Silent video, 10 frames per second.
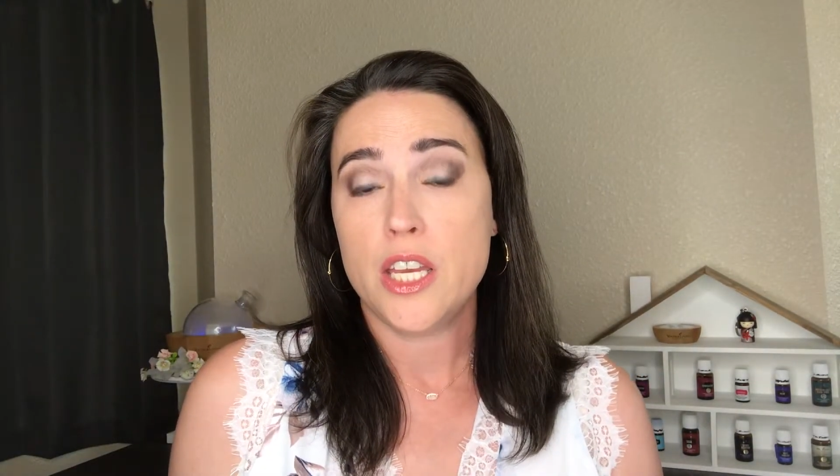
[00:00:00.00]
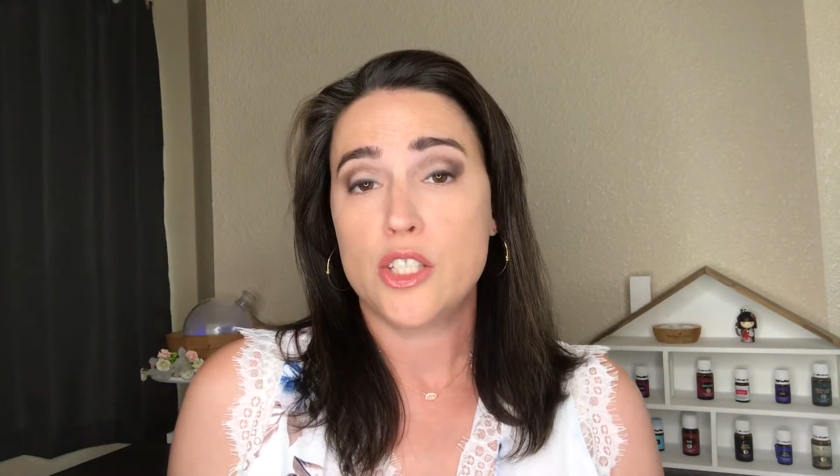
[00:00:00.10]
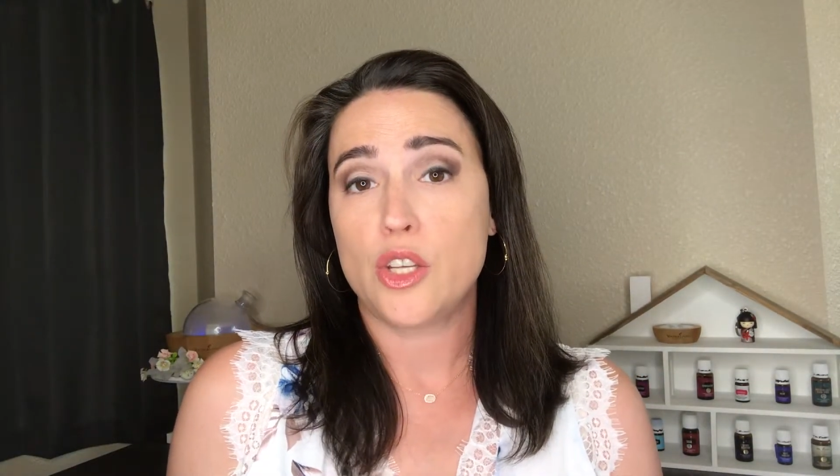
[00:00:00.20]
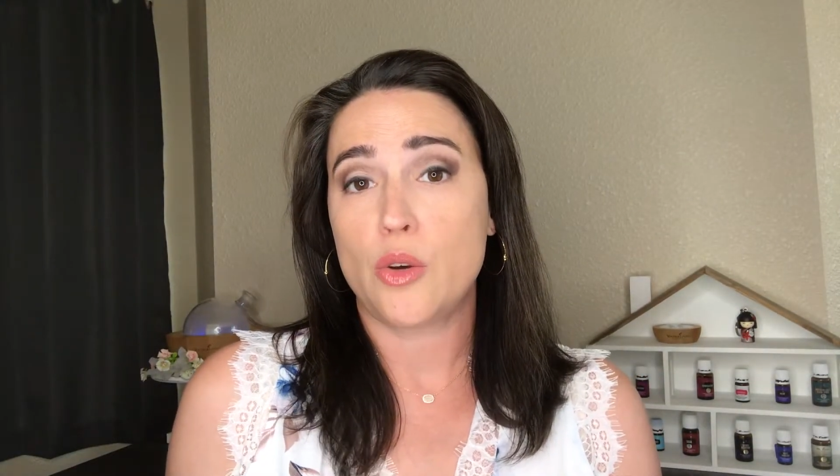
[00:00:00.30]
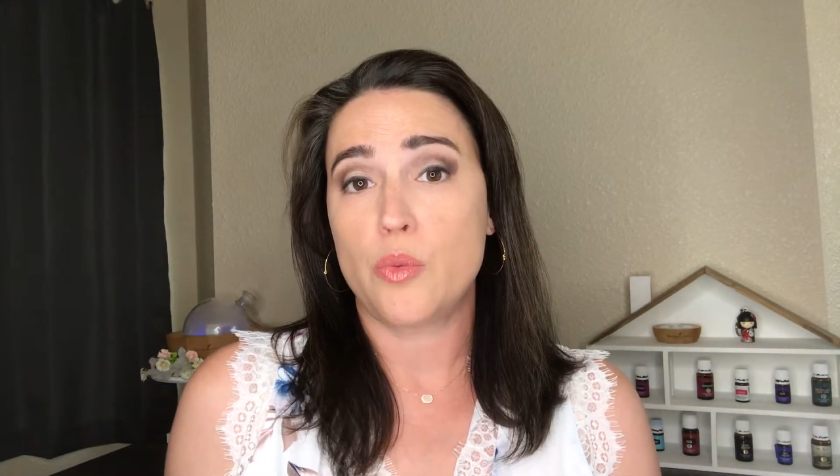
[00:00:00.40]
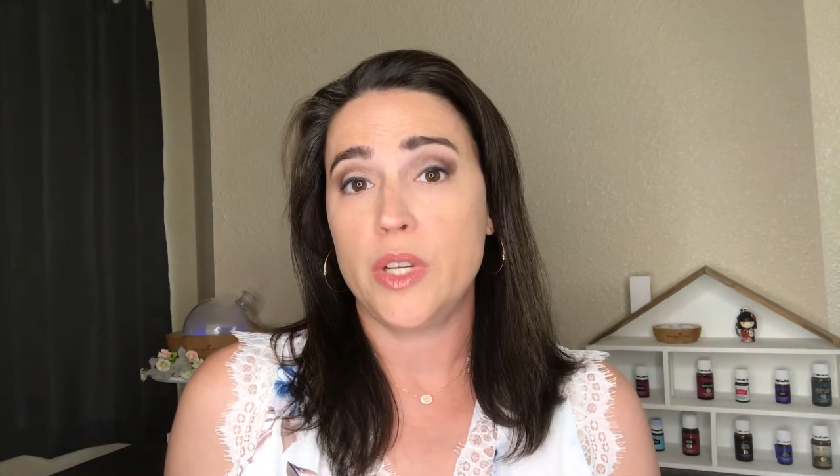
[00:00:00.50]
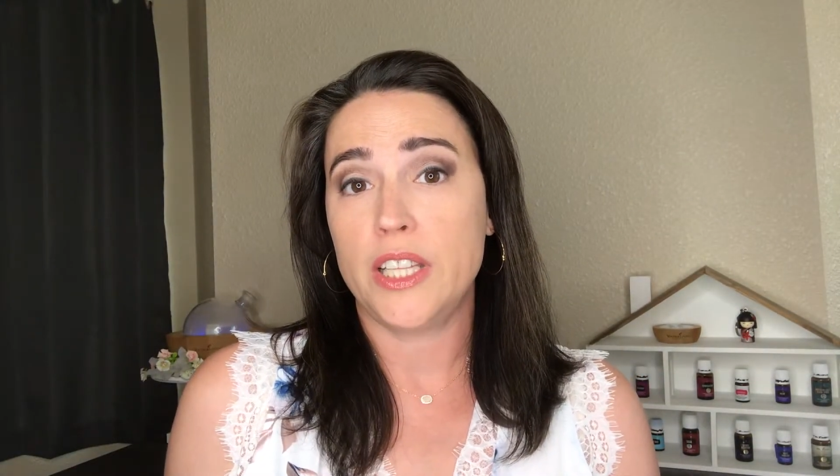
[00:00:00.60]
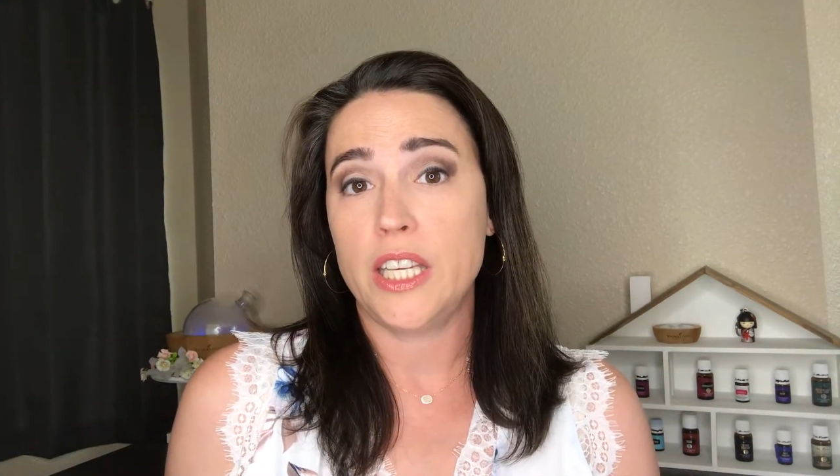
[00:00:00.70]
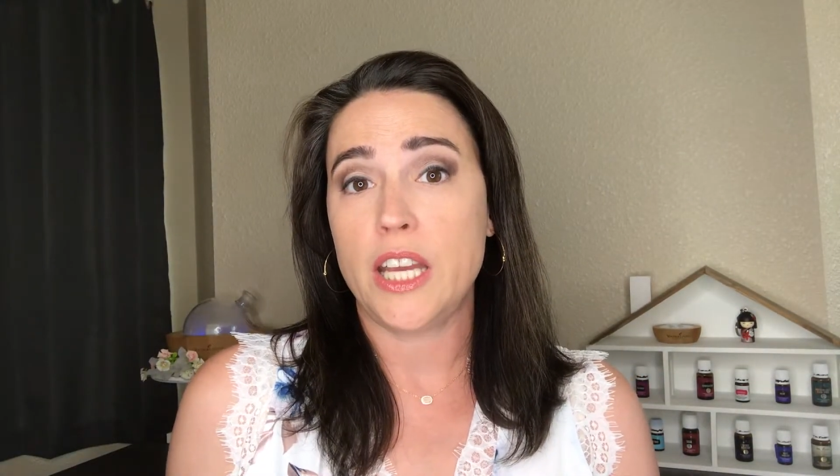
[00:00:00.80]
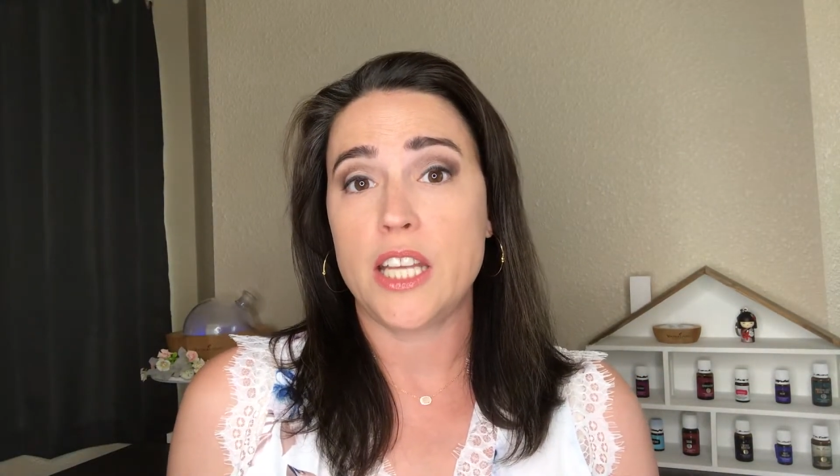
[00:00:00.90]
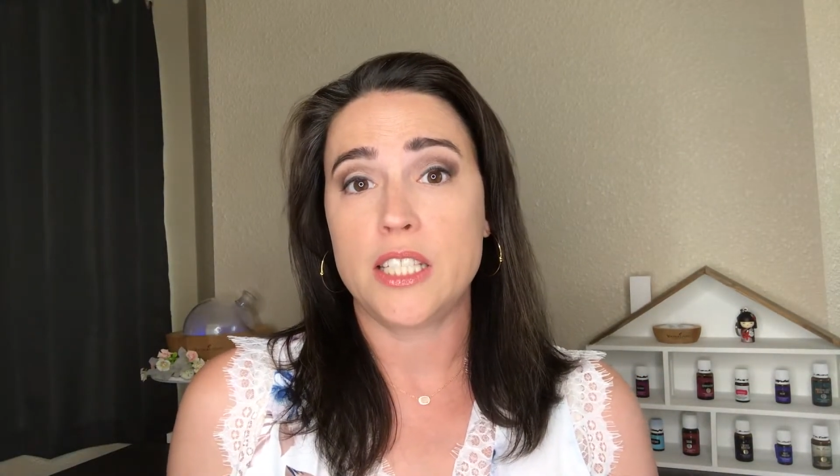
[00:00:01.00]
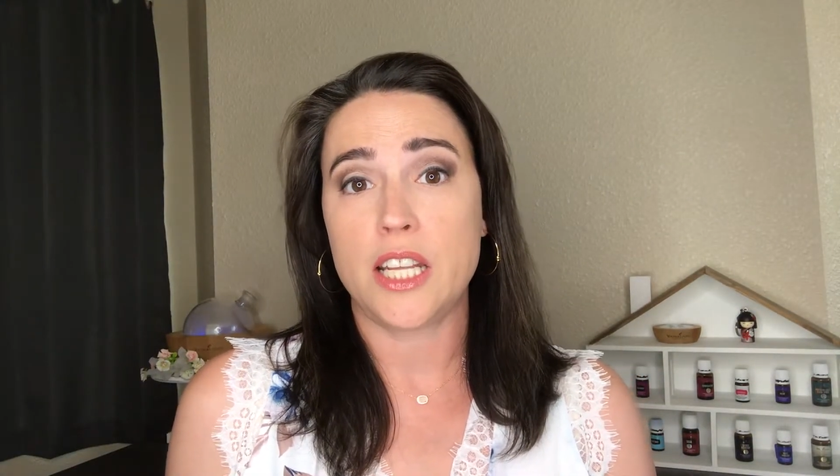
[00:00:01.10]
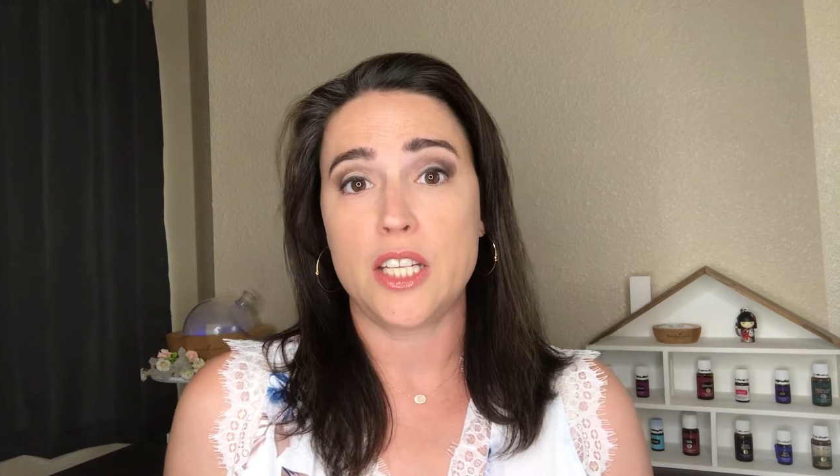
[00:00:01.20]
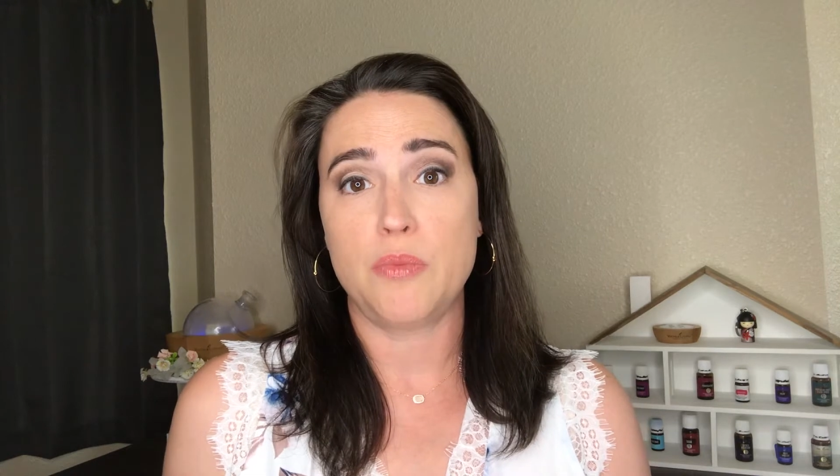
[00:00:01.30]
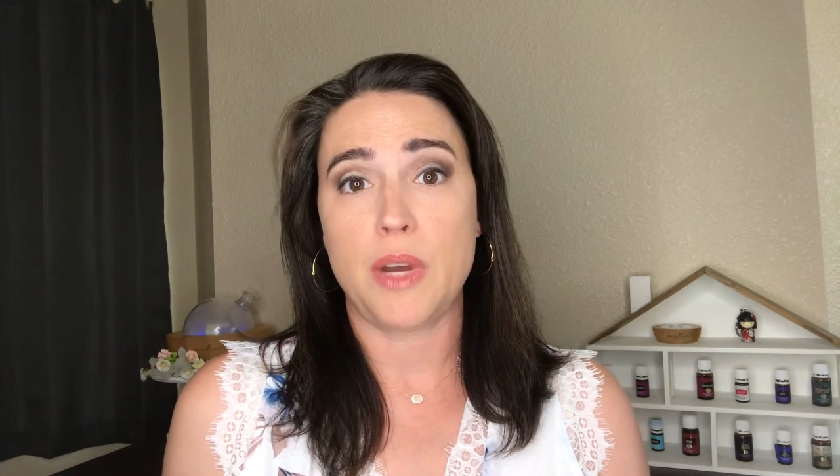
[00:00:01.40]
So really, I just
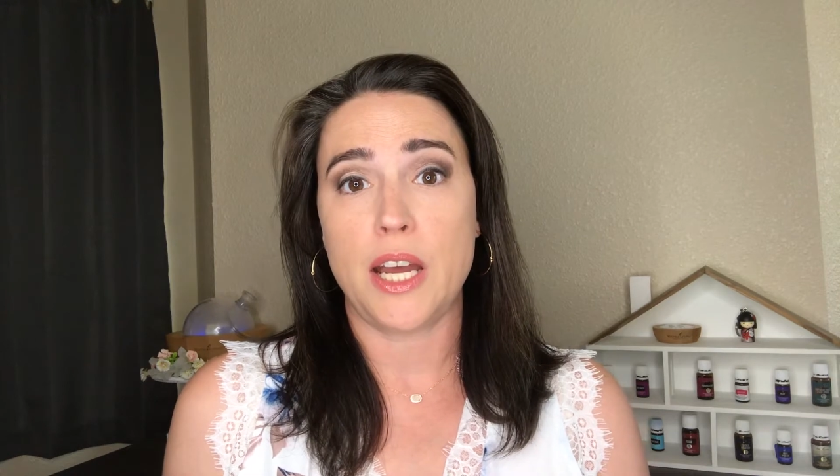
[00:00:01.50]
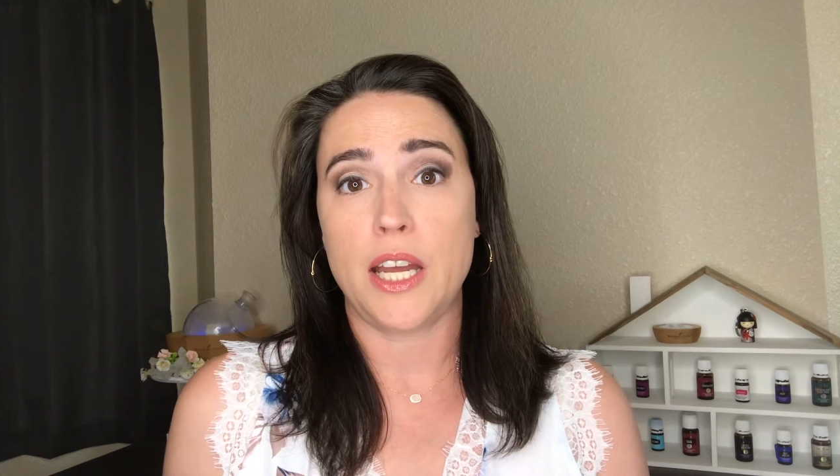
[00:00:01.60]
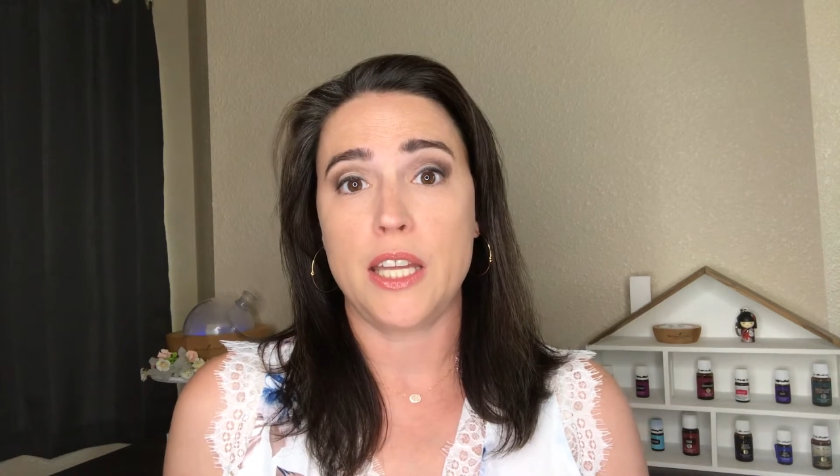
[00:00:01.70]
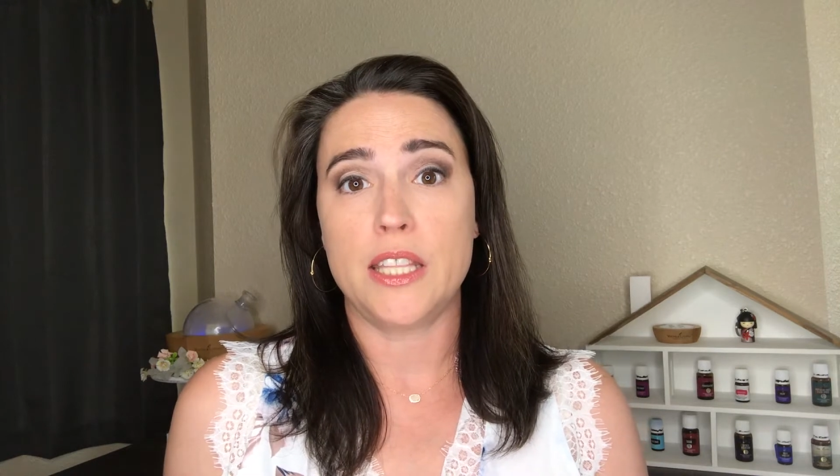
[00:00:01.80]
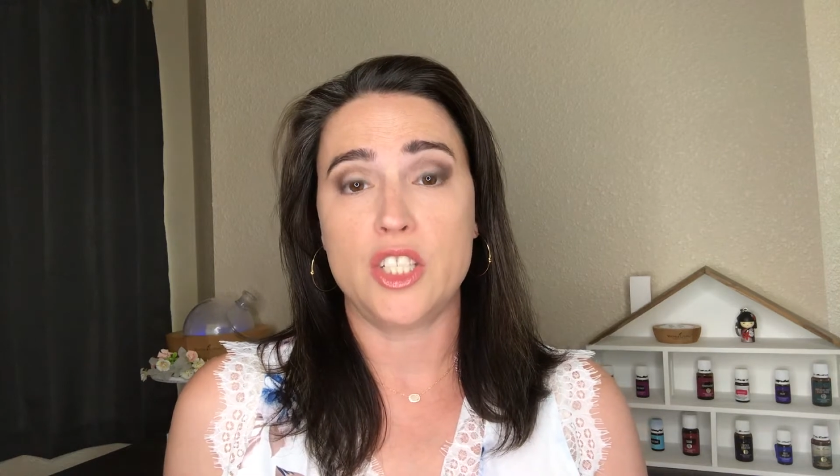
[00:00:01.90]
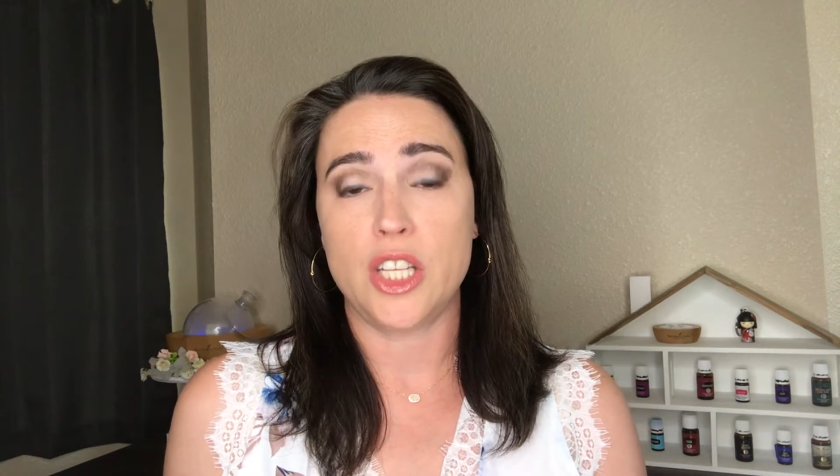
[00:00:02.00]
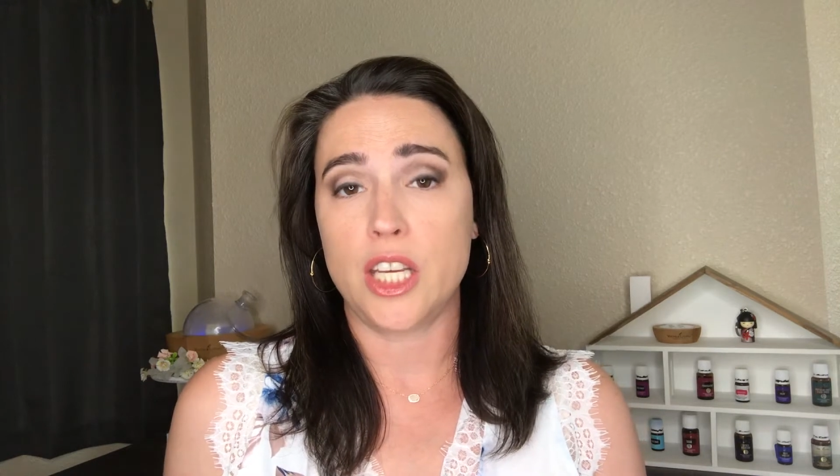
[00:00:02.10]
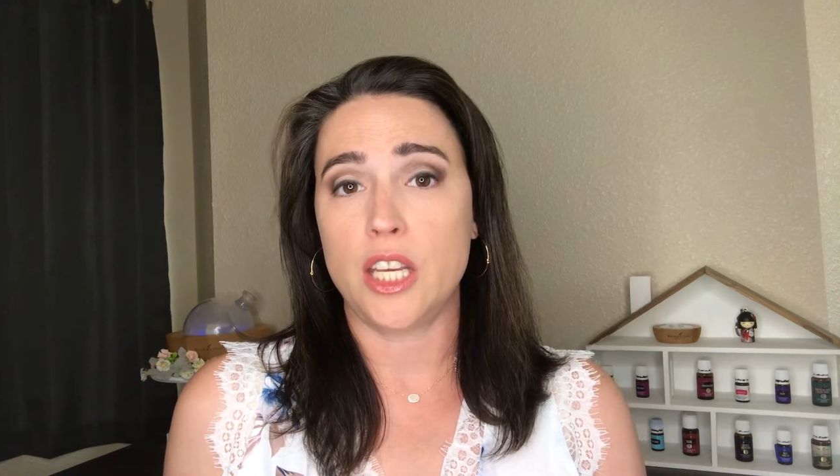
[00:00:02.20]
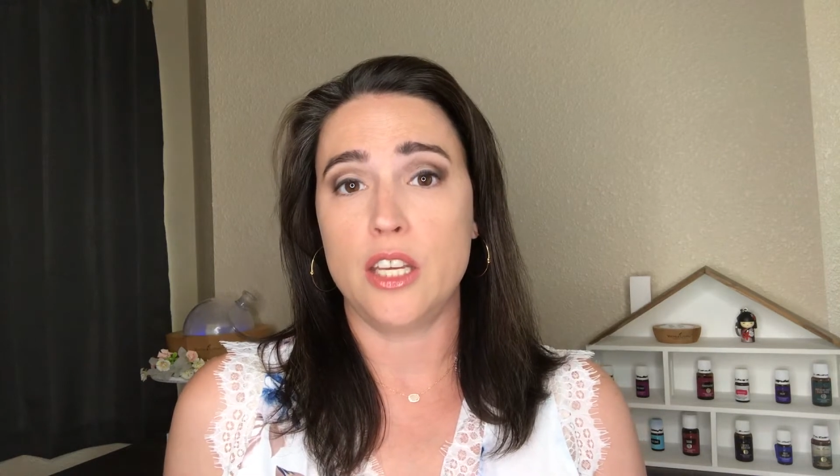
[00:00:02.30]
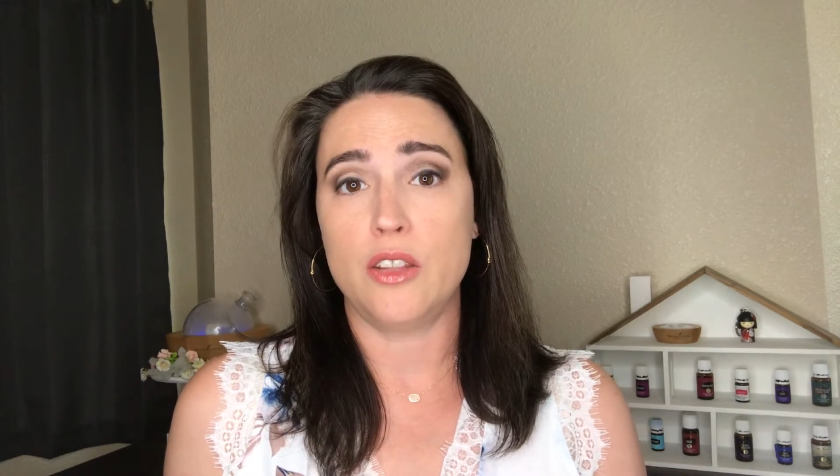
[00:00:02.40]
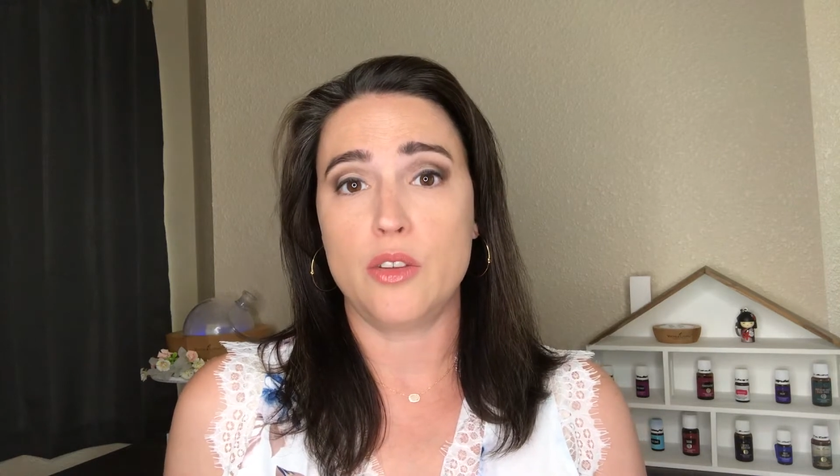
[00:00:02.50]
had to buy the chicken,